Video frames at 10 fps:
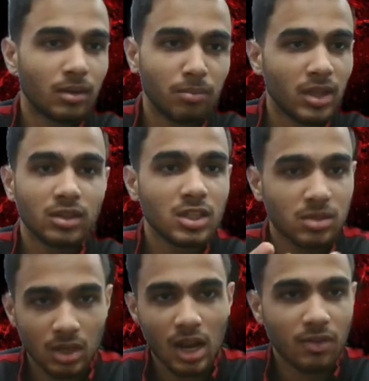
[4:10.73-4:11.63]

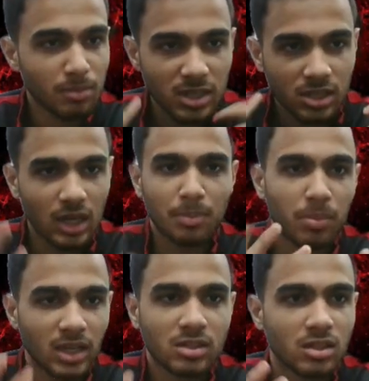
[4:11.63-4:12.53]
This 11 basically
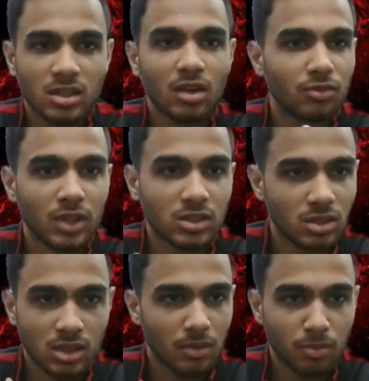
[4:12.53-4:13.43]
picks itself. This
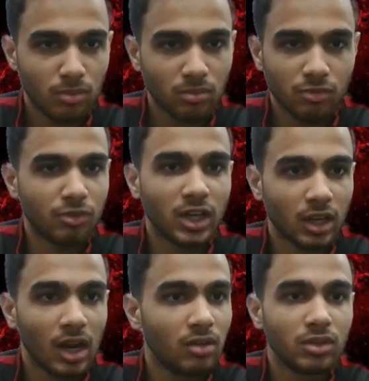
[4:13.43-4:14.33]
is a fit
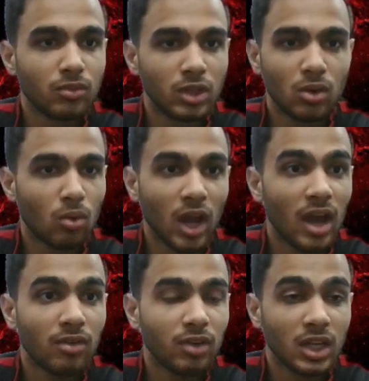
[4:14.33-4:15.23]
11. We don't
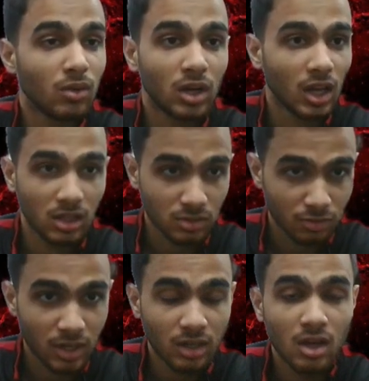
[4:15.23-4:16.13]
have anyone else
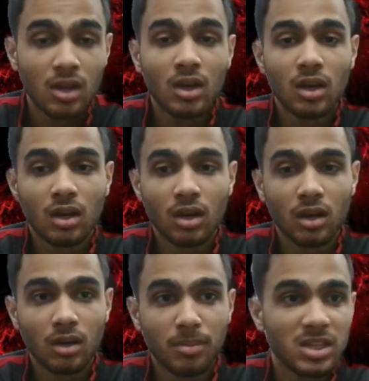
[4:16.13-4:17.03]
fit.
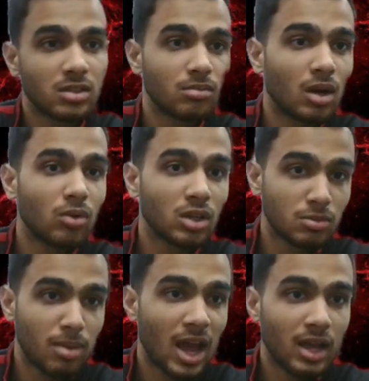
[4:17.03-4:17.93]
Mason Mount is
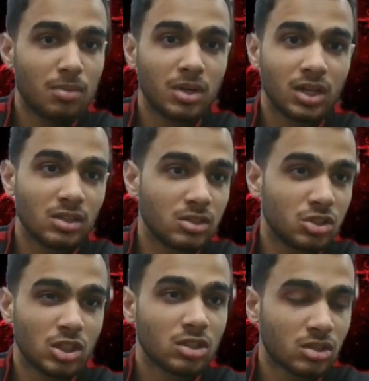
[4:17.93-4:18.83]
back, but he's
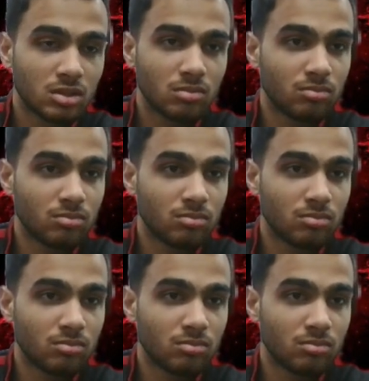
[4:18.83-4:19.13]
just